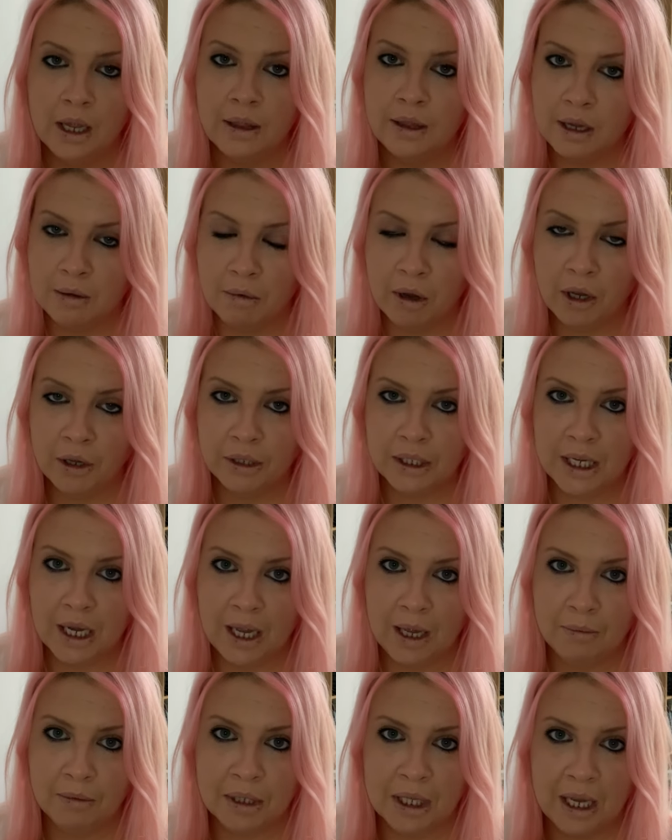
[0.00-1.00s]
The amount of
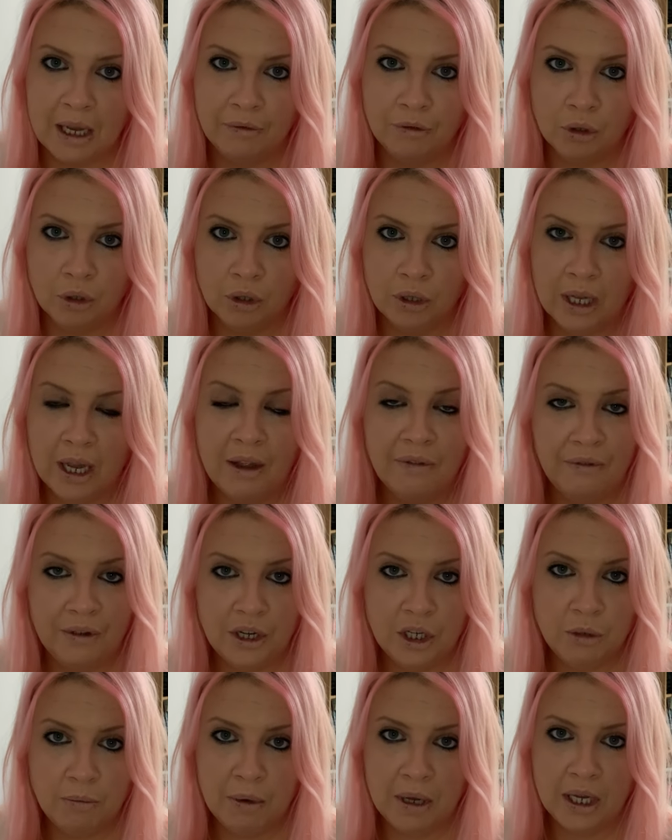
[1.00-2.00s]
times that I've done like
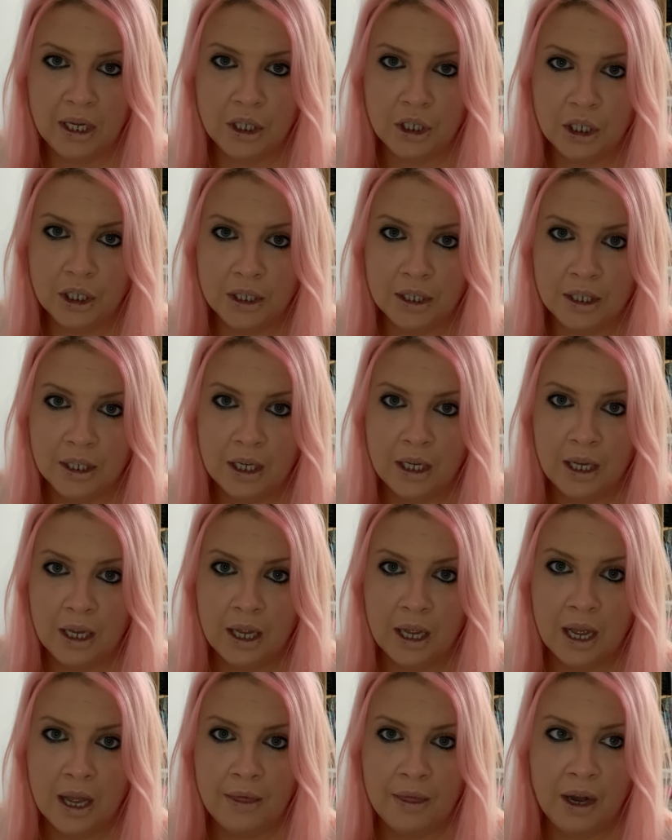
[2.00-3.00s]
finished pages
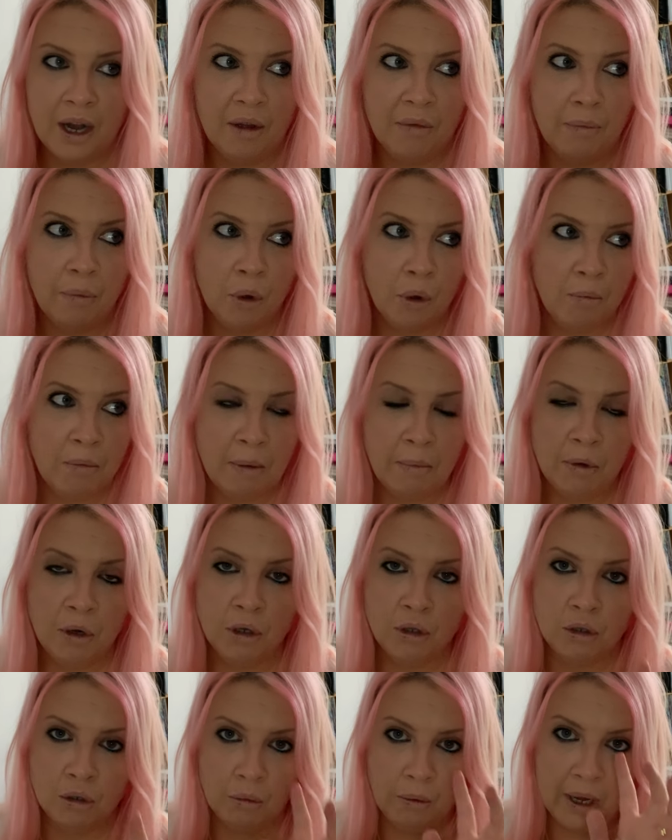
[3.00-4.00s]
and then I've put my
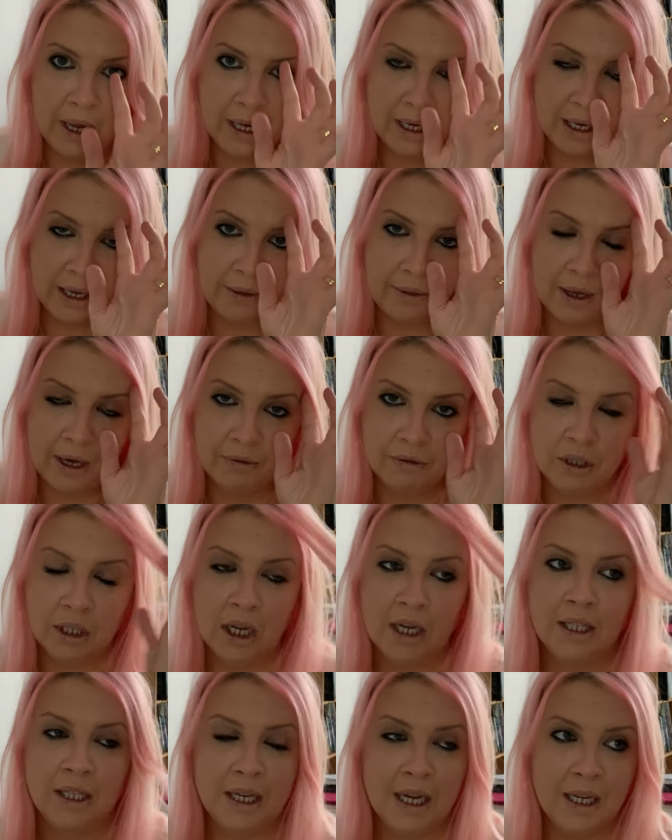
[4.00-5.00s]
boots away and then I've
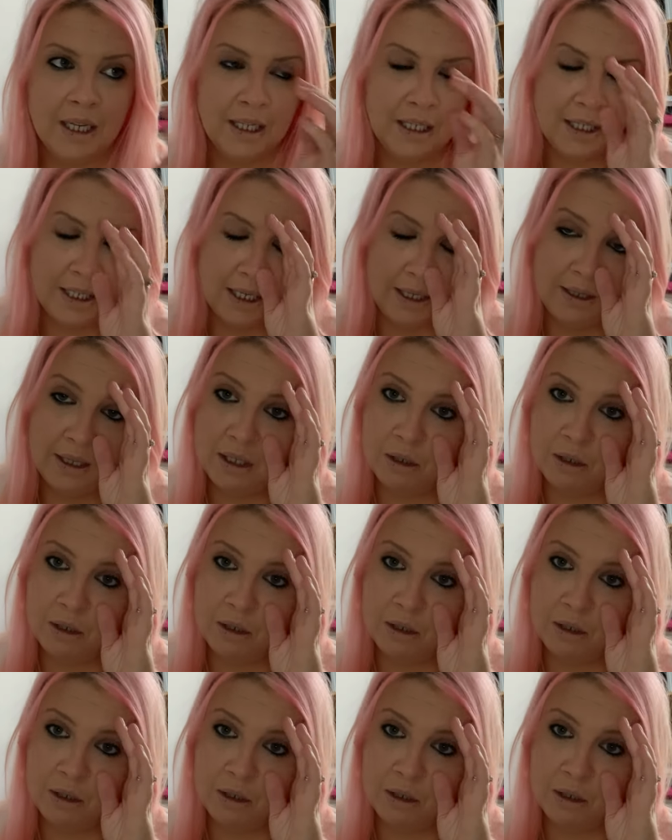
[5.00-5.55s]
started editing.